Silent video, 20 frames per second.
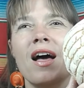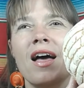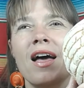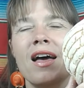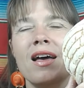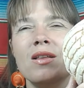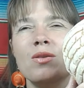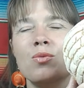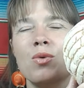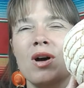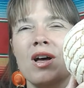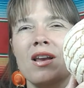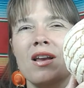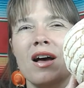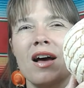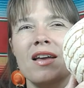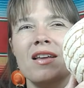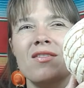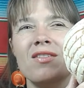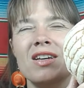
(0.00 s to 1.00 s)
And well,
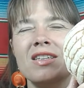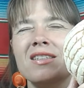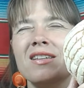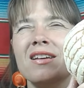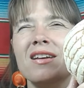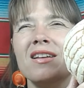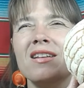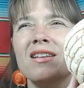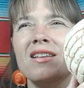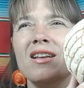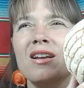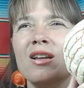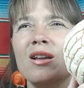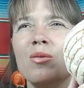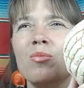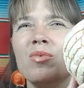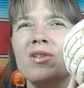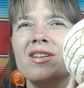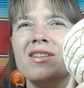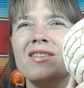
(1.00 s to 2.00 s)
I investigated a
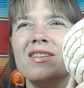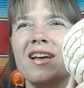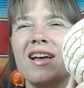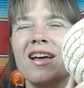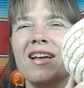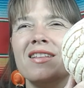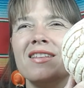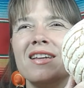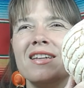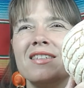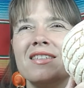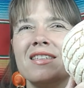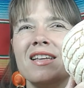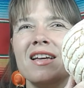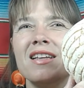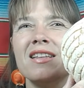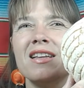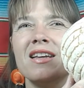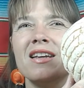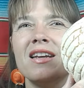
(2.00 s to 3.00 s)
little bit, and they
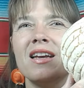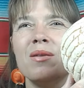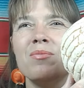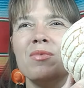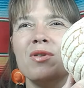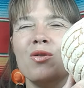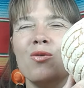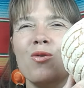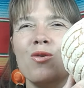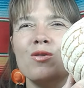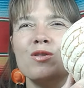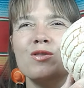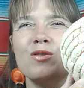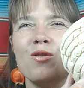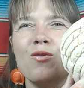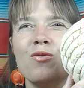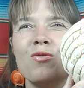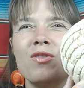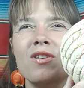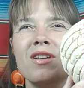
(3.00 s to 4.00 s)
say they can be
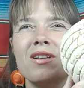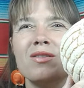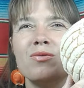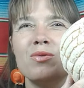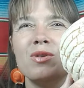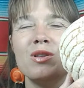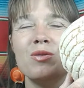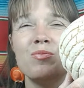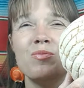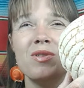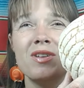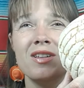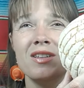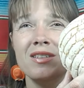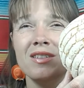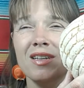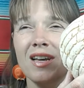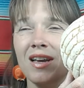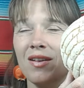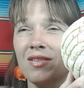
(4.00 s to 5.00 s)
also filled with
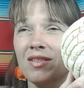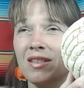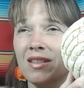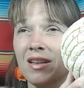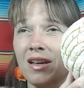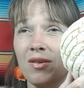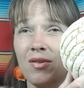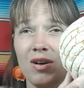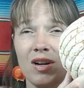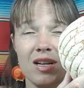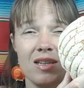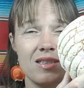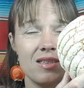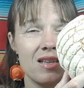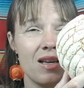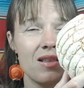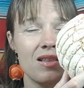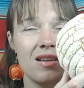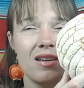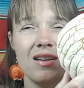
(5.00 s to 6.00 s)
beans. I have never had
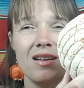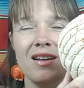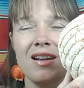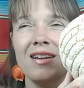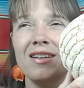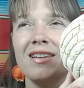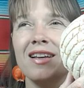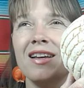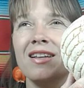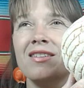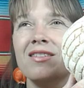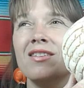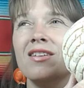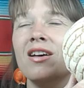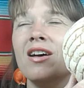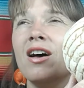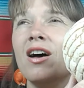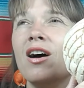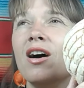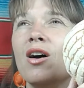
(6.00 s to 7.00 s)
something like that.
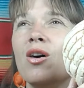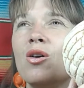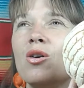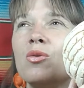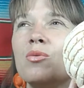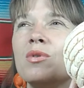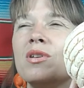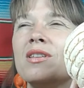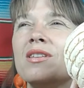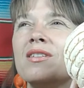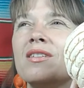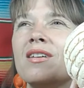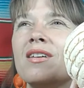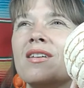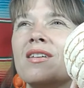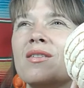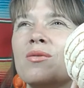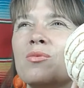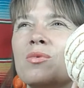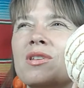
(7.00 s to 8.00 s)
Or with
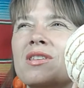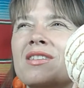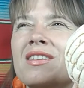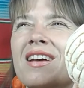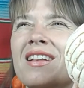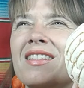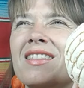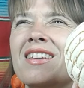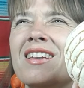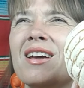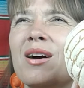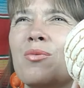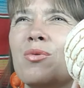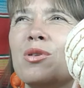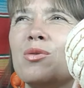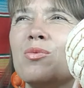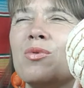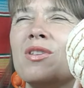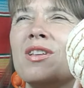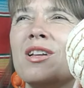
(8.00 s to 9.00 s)
natilla.
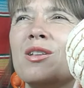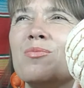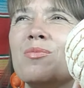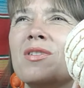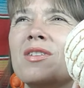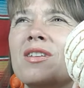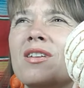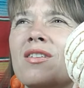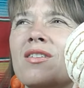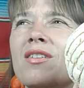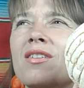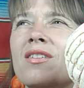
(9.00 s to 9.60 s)
What would that be?